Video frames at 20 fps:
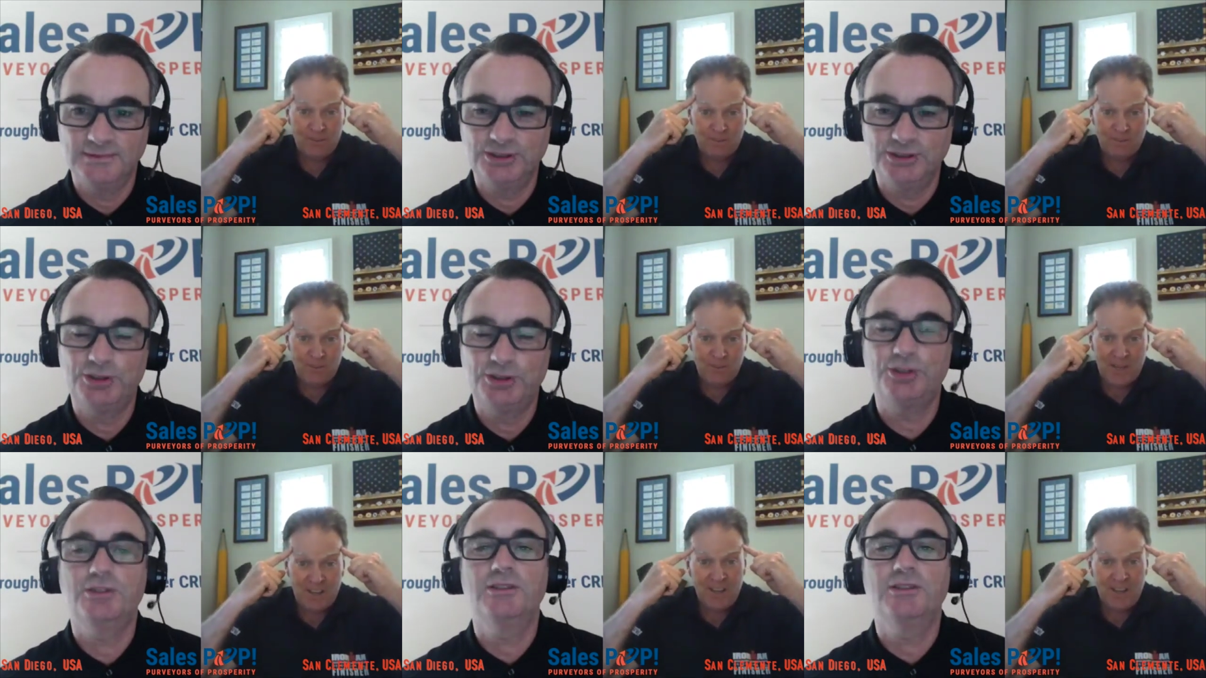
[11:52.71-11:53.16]

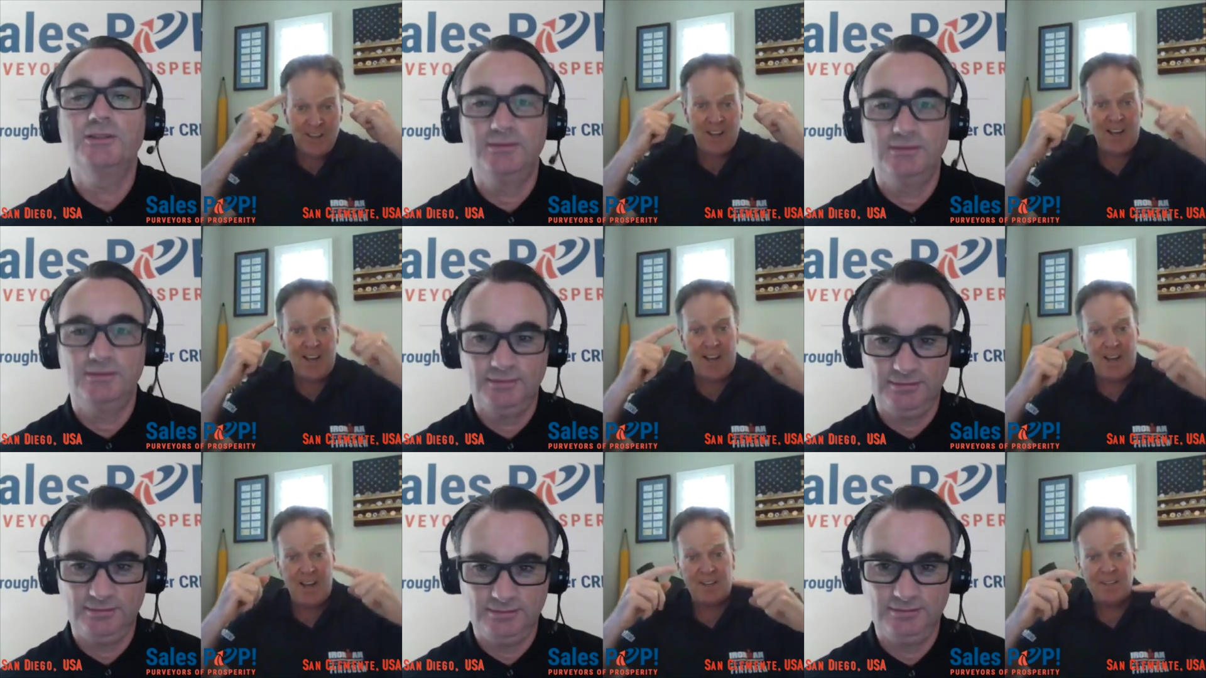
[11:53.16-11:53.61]
Speaker 1: Sure,
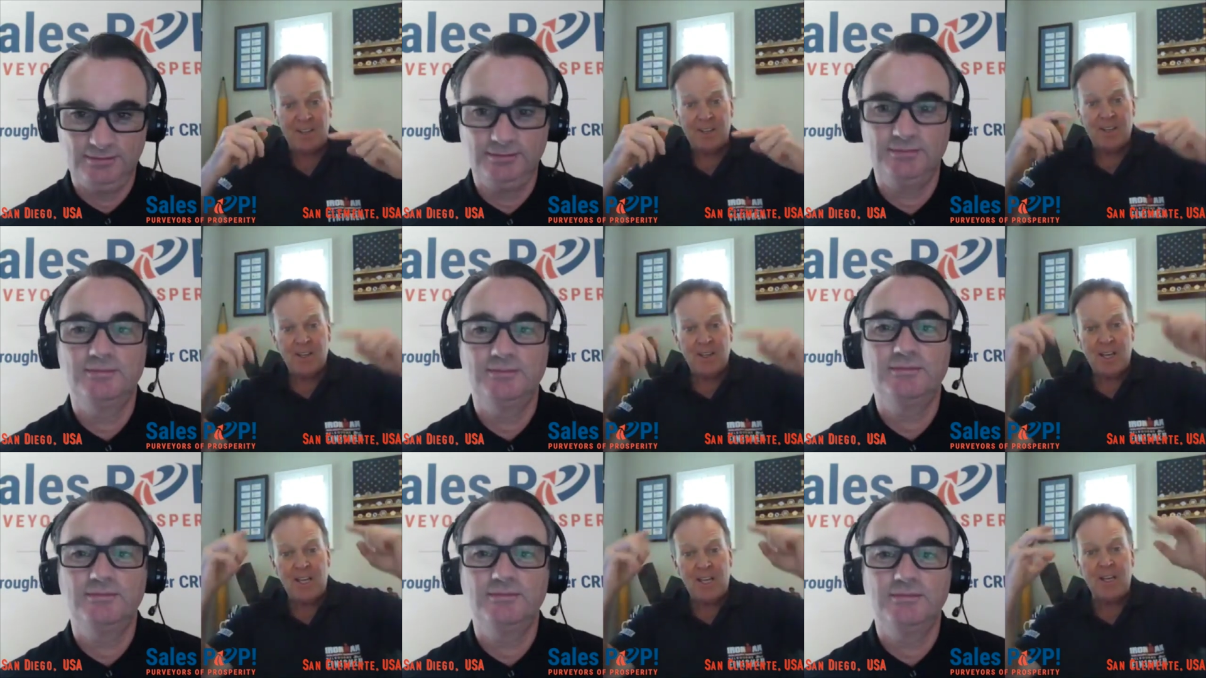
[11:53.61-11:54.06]
and
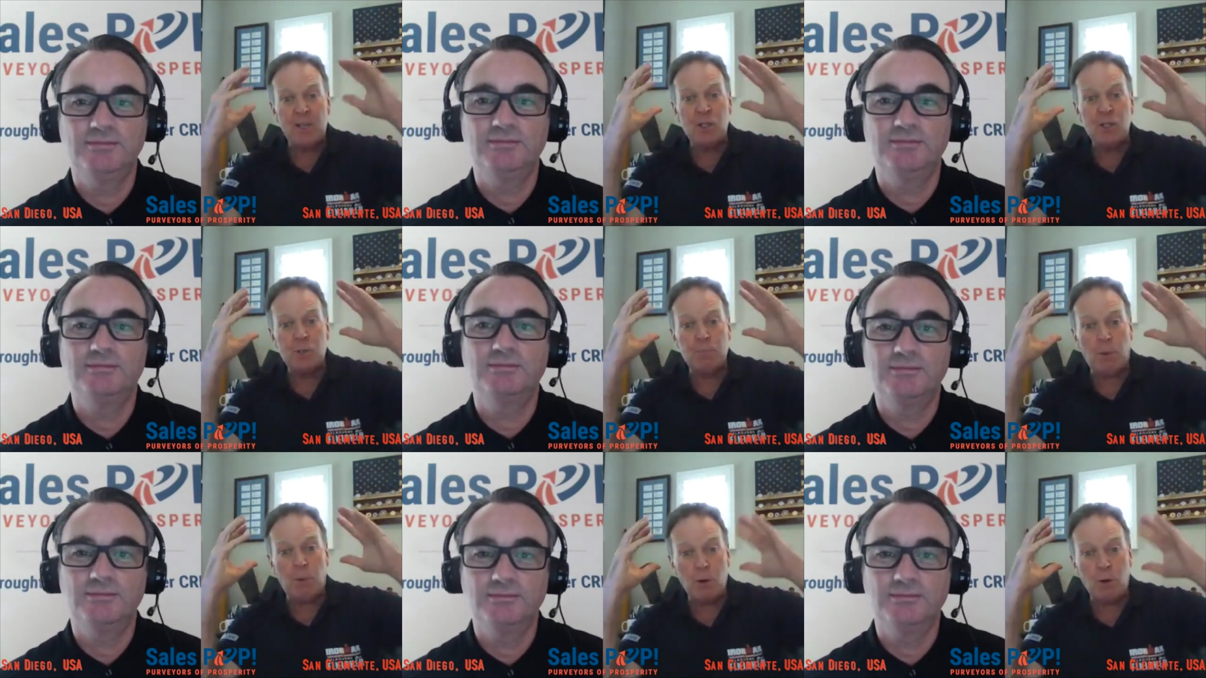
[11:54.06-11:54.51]

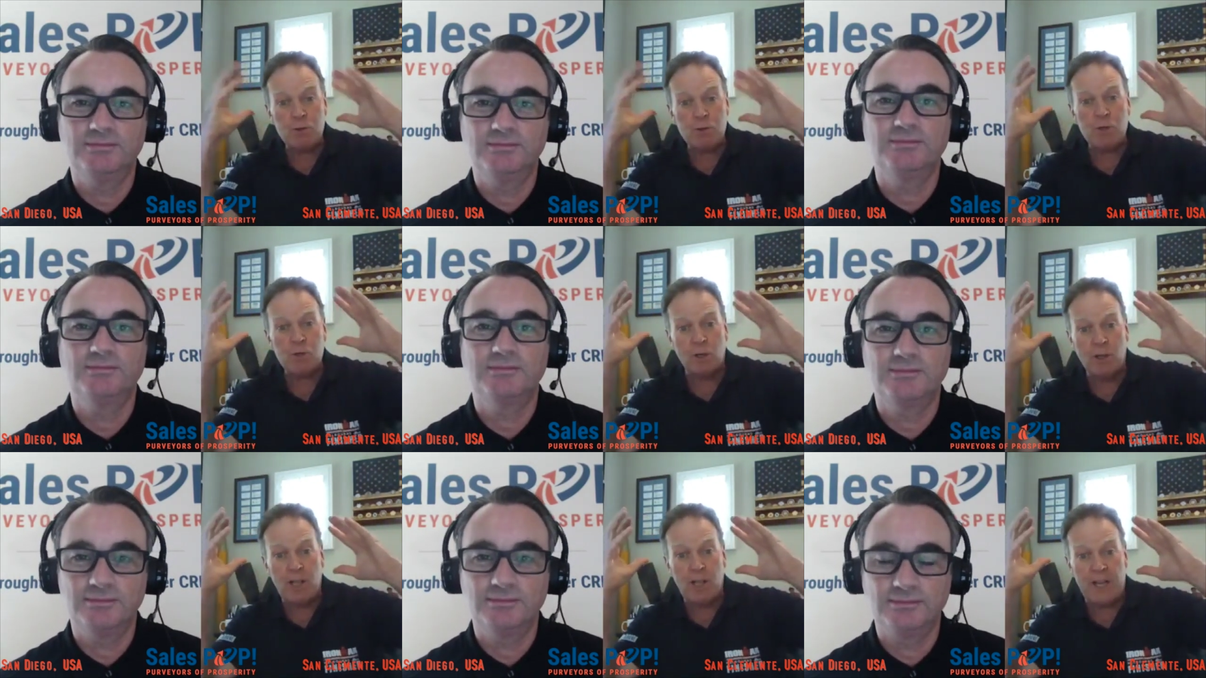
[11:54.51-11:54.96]
his
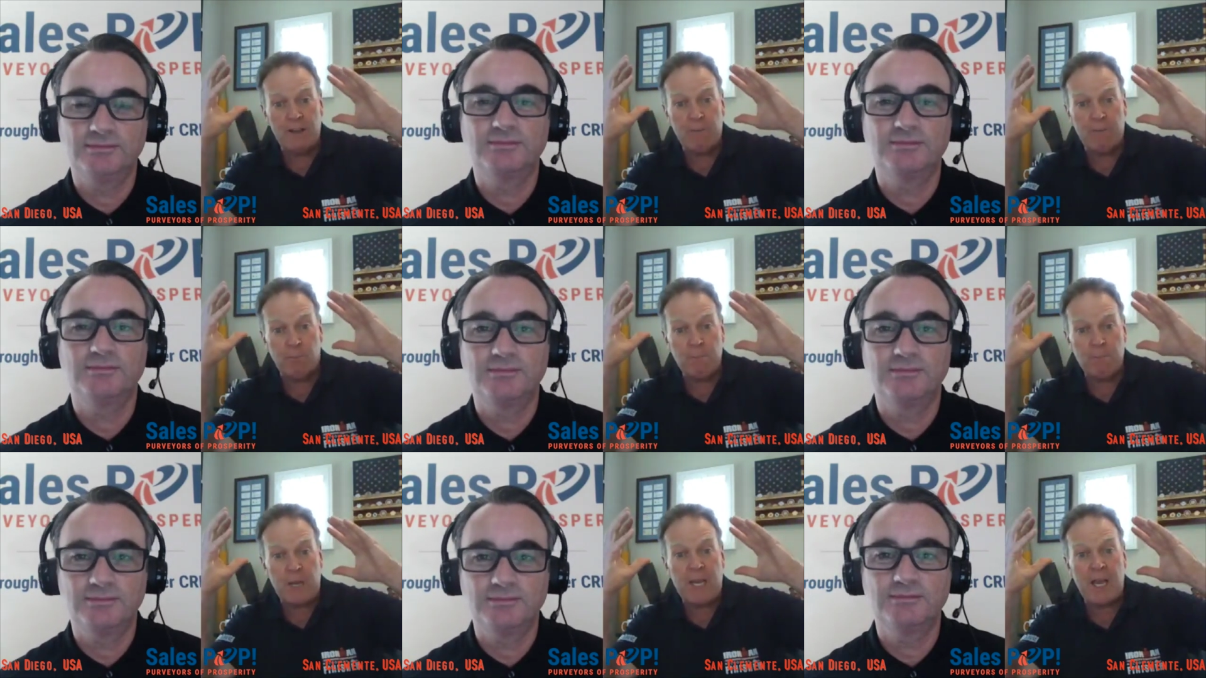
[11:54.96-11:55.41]
personal
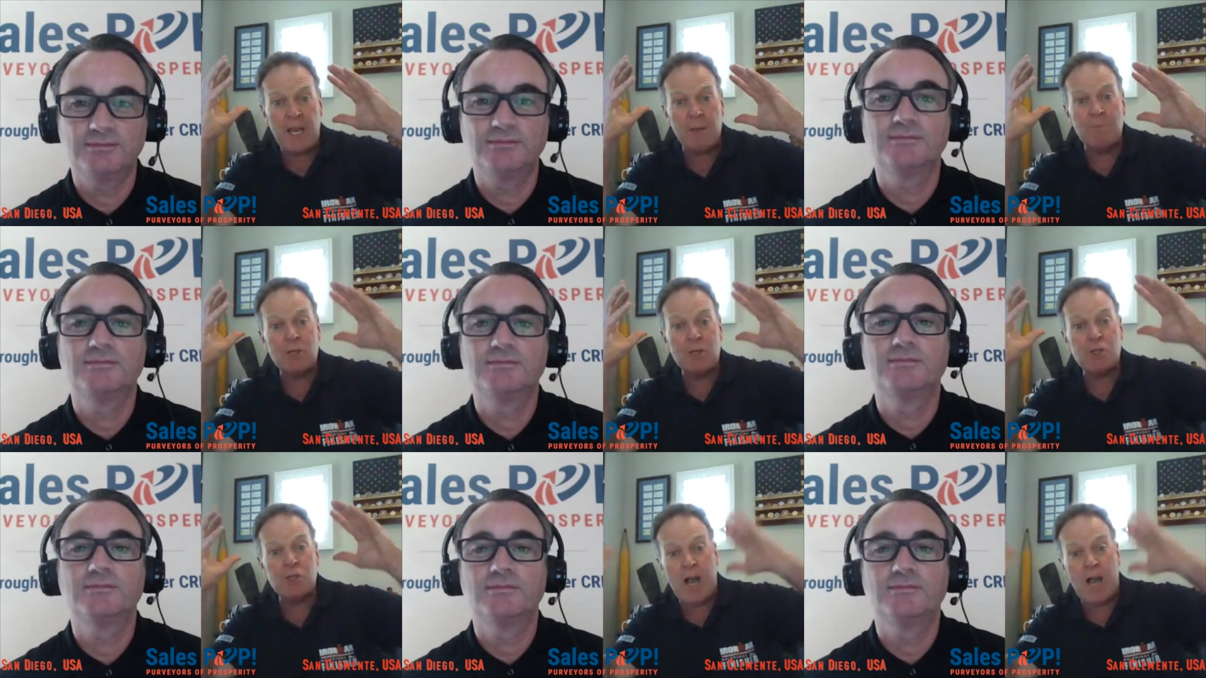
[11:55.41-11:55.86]
life
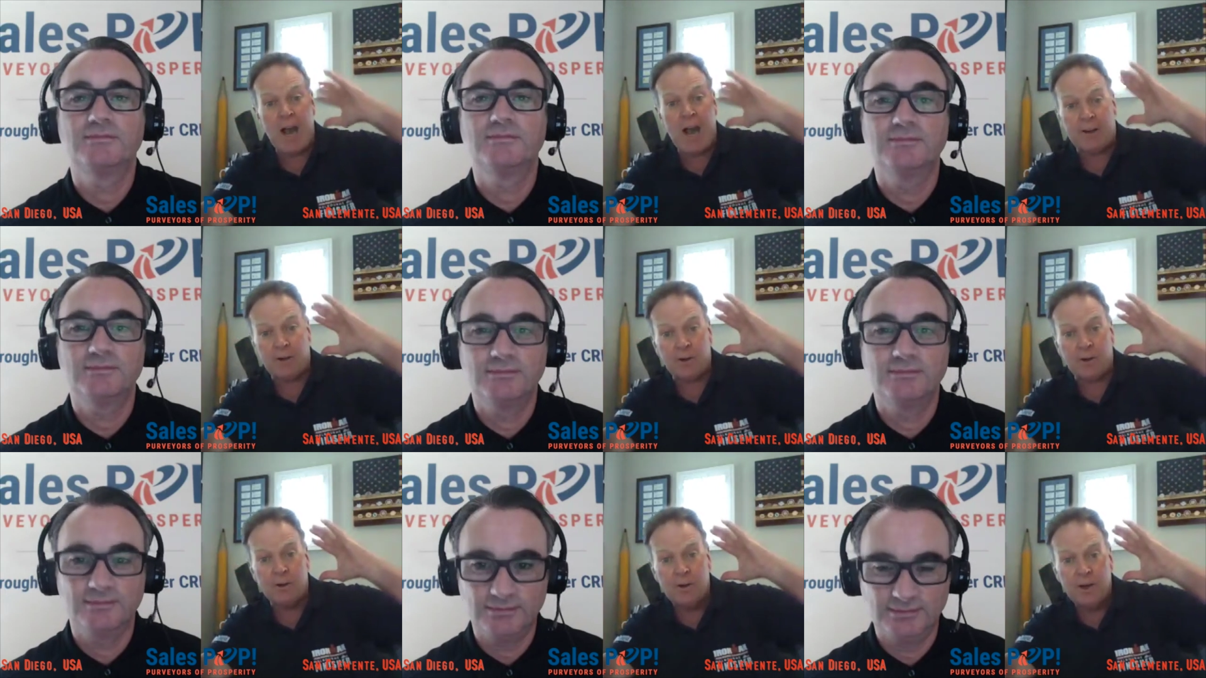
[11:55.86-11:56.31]
became a
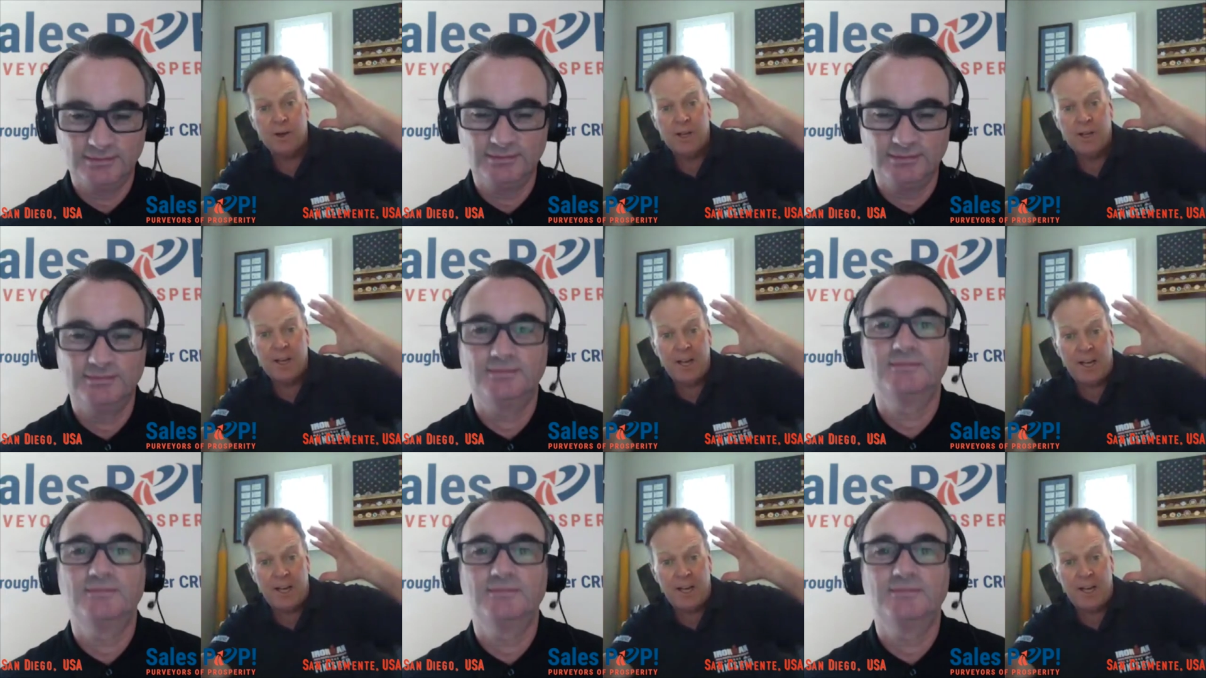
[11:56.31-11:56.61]
shatter,